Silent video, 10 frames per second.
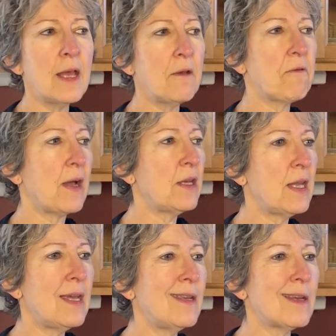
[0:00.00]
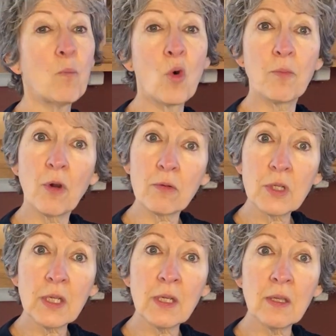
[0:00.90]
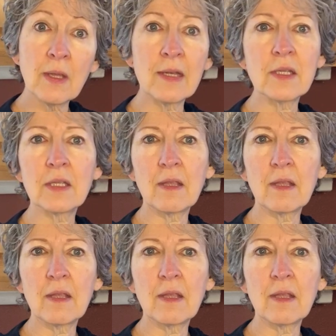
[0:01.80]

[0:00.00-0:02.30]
If I need more protein in this,